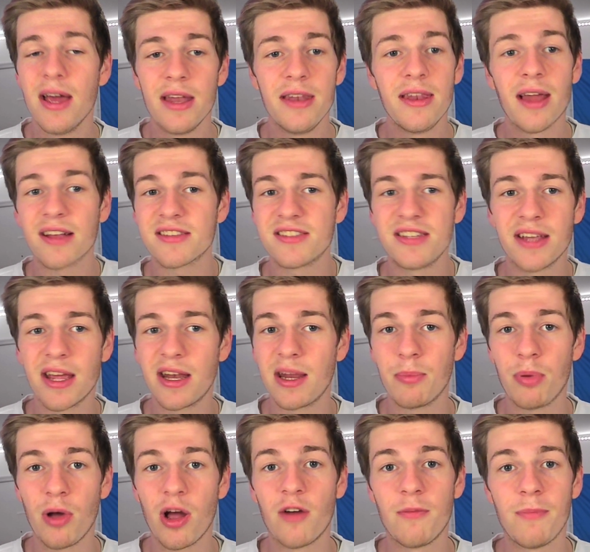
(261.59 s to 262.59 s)
not seeing any
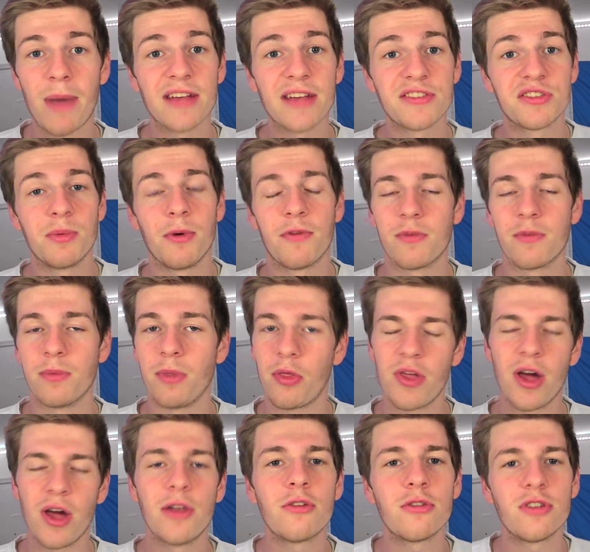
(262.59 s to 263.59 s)
playoff basketball from the
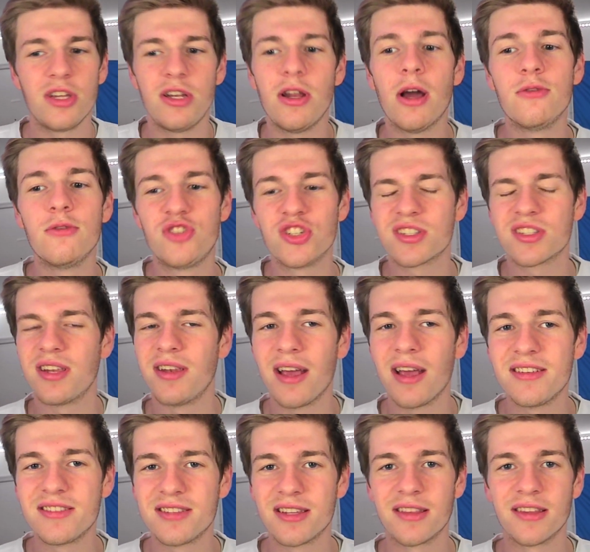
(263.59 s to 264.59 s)
Thunder, you know, just a
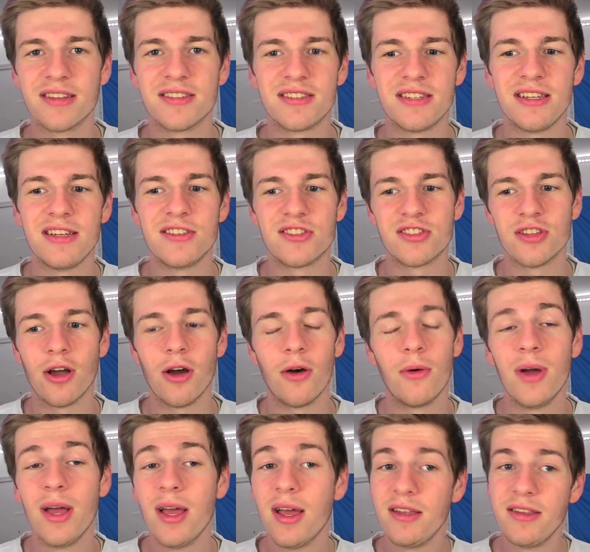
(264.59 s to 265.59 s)
nice thing to see.
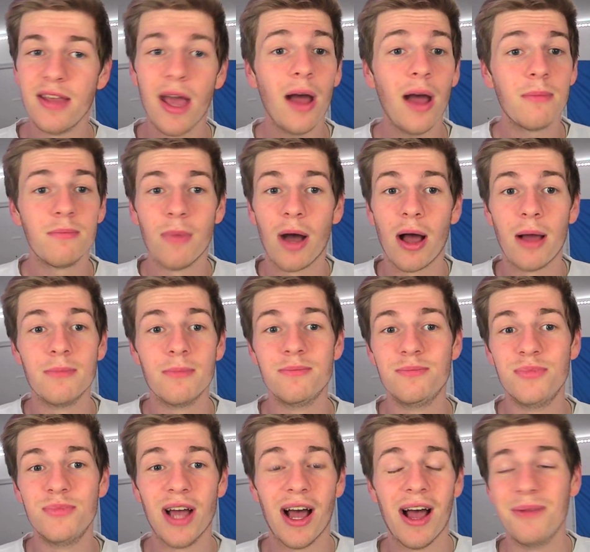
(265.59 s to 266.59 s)
So yeah,
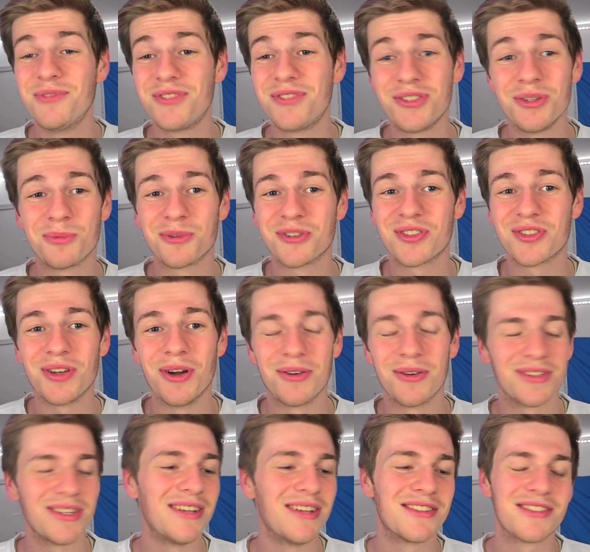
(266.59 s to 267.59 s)
I'm super
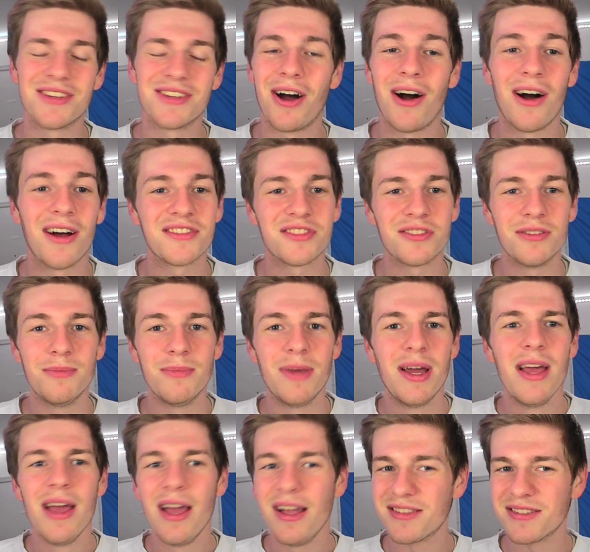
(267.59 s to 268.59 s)
stoked. It's awesome.
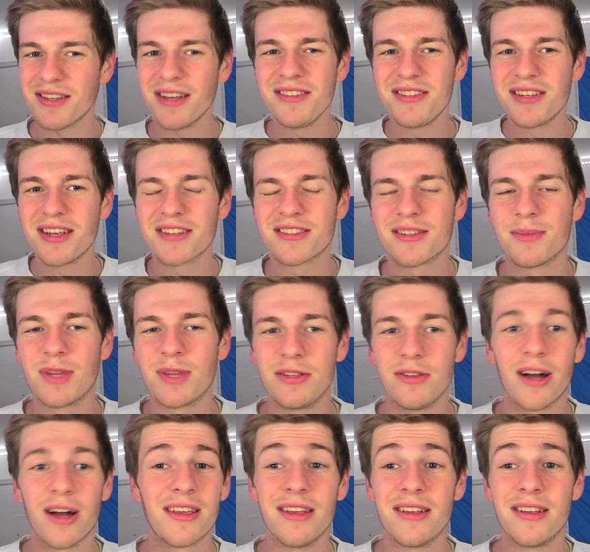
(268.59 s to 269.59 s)
It's nice to get something
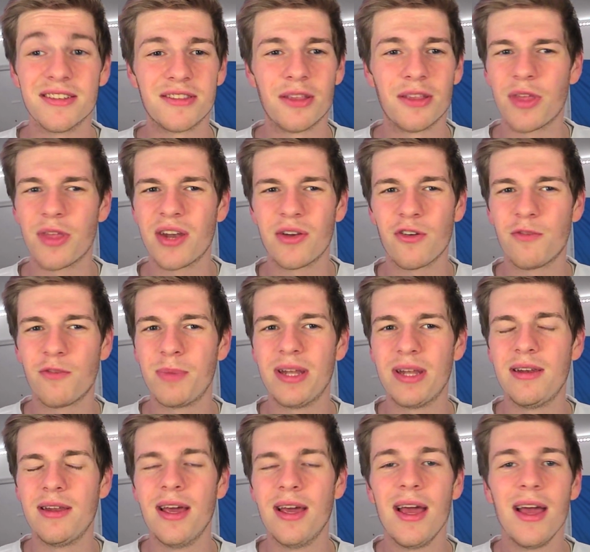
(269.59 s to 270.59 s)
lucky, because the Thunder have
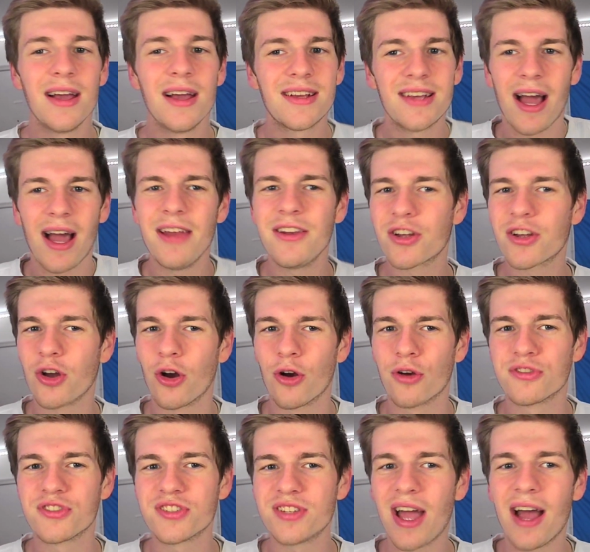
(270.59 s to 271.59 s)
been kind of
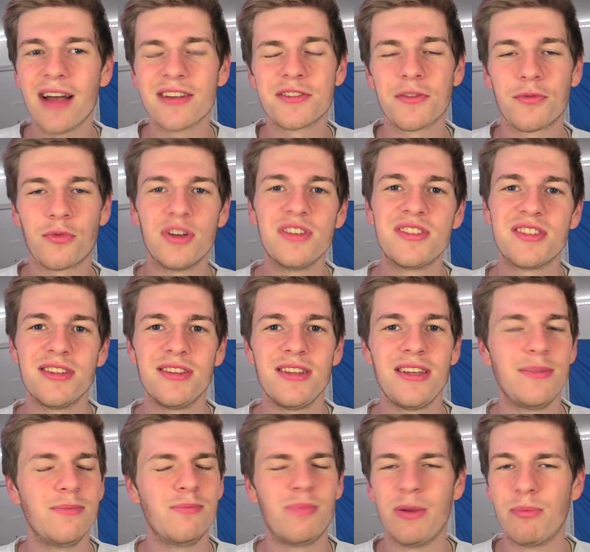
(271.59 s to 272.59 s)
cursed as of
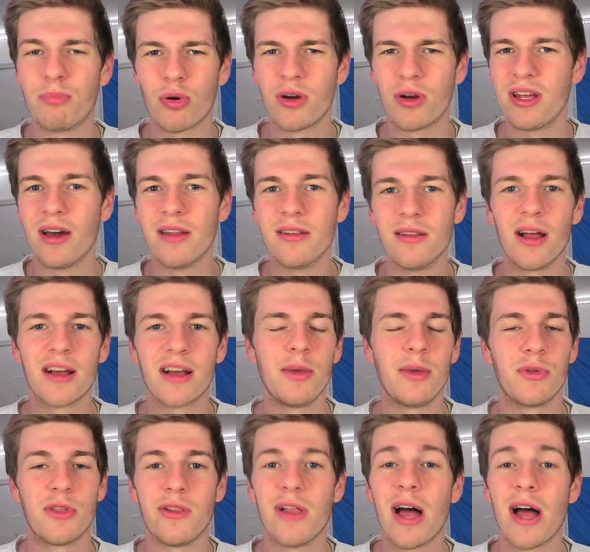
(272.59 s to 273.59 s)
recently, been pretty unlucky
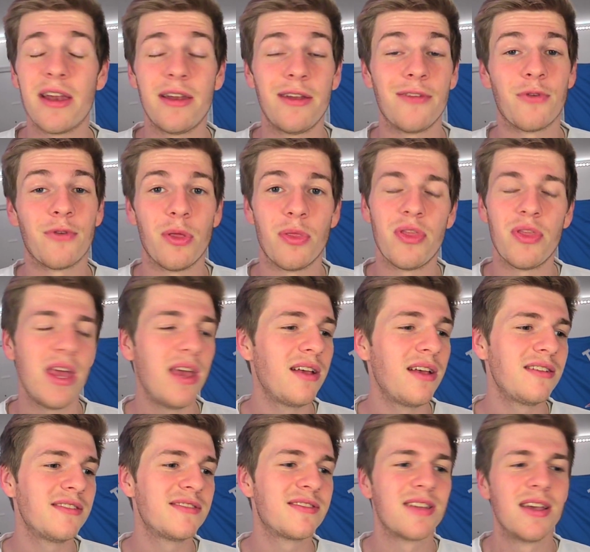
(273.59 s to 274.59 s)
with a lot of different
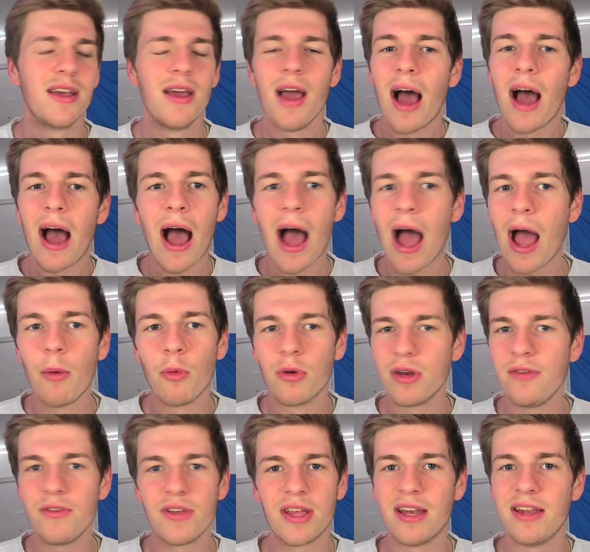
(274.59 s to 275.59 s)
things. I won't
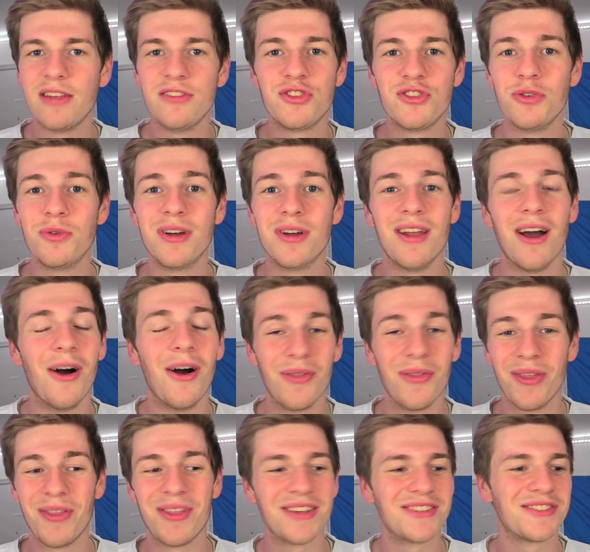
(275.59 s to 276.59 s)
even get into it, all
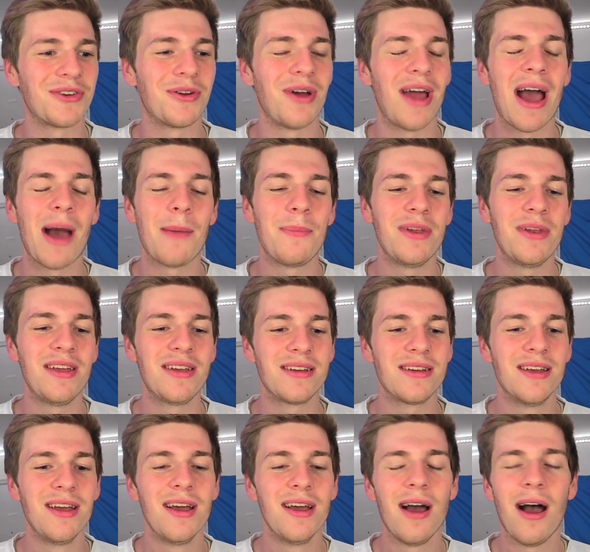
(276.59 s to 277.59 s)
the things that are
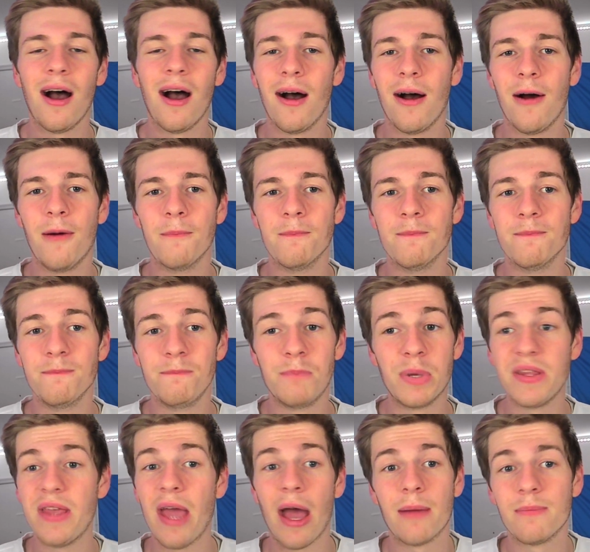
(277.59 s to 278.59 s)
happening.
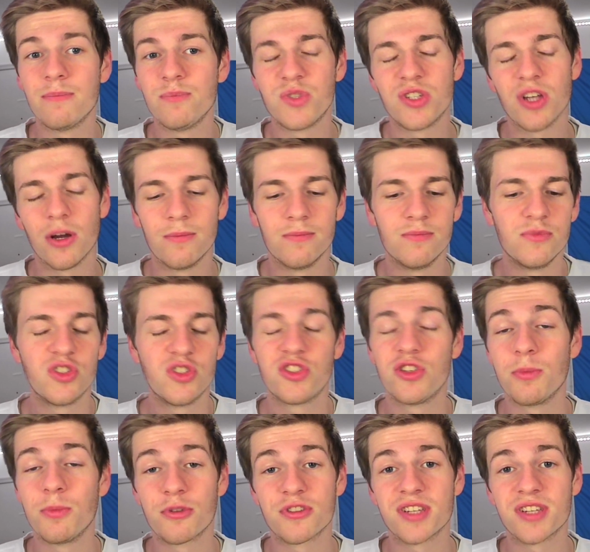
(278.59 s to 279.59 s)
But yeah, so just
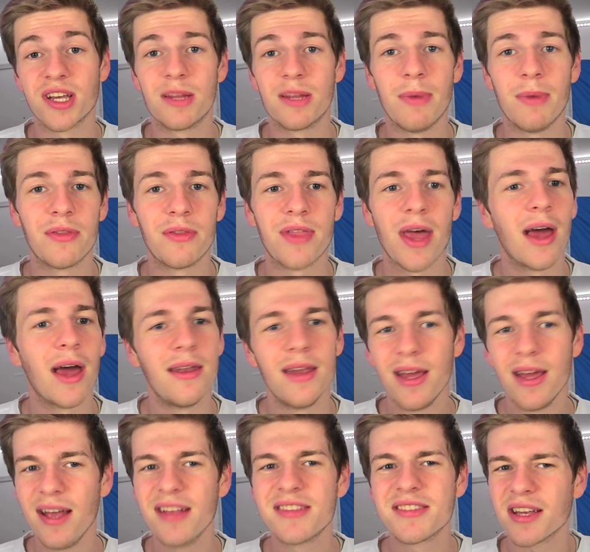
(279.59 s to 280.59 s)
super psyched about that.
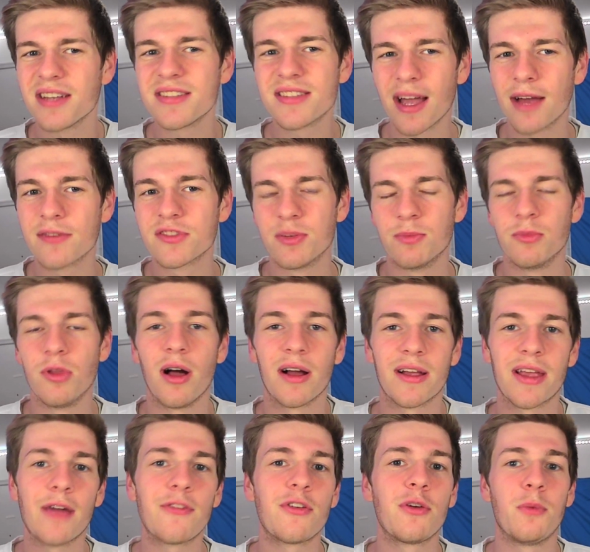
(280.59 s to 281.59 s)
It's nice to have some
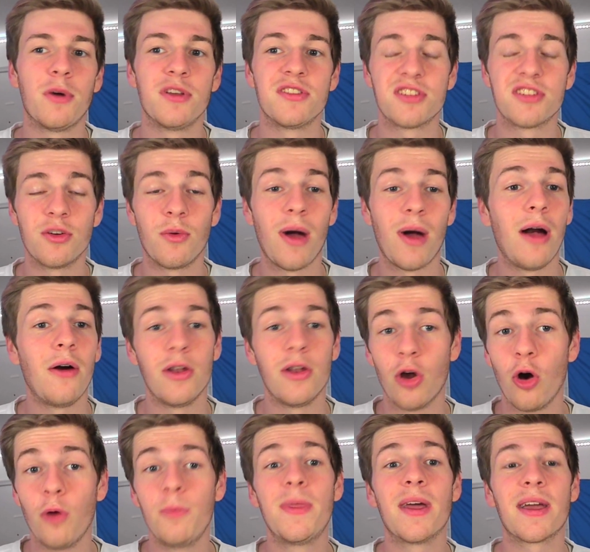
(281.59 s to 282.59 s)
luck every once in a while, and
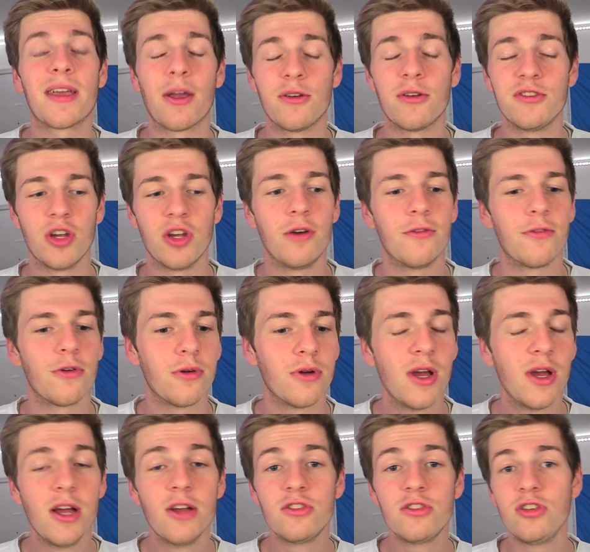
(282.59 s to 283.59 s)
hope that carries over
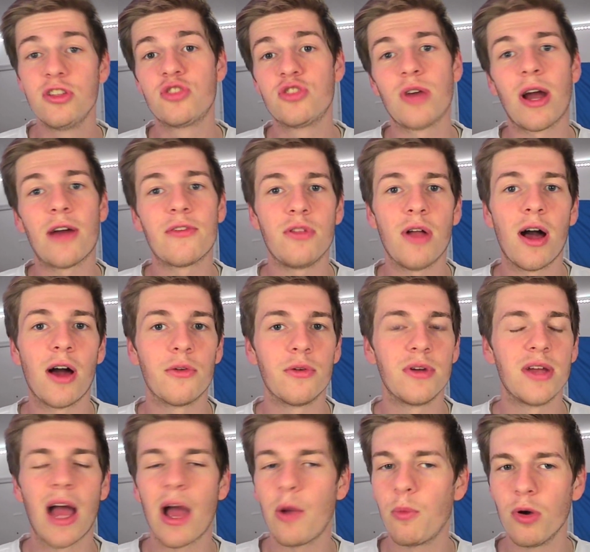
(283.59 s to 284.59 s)
to the draft
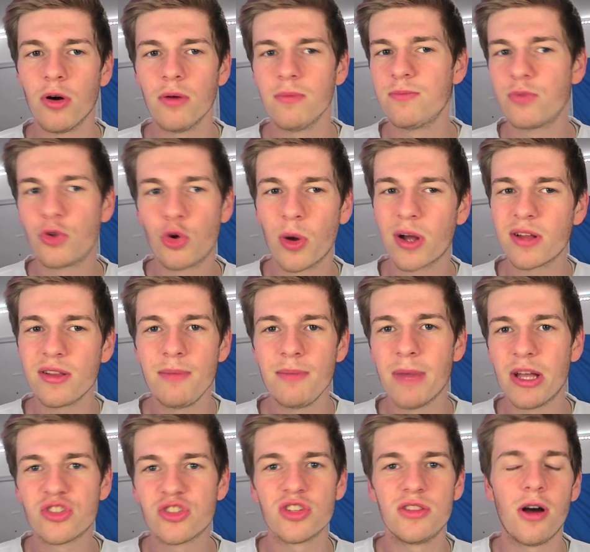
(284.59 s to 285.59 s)
lottery. I will quickly
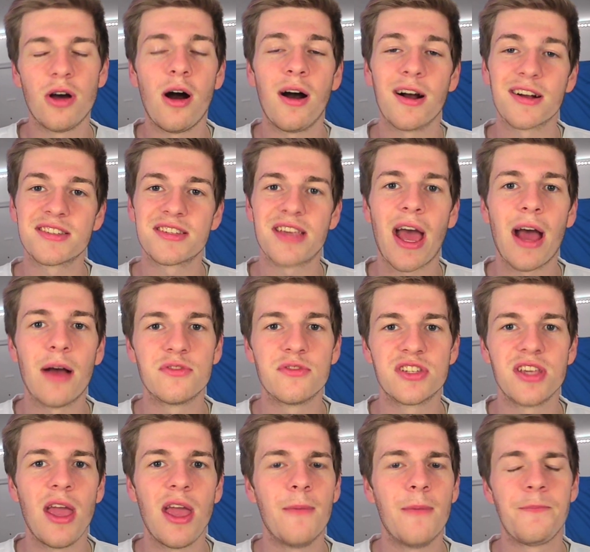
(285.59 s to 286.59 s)
mention the Hawks-Cavs
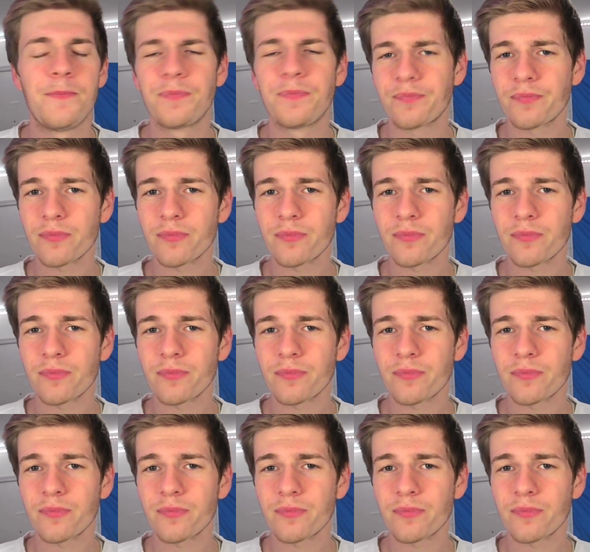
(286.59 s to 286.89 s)
game.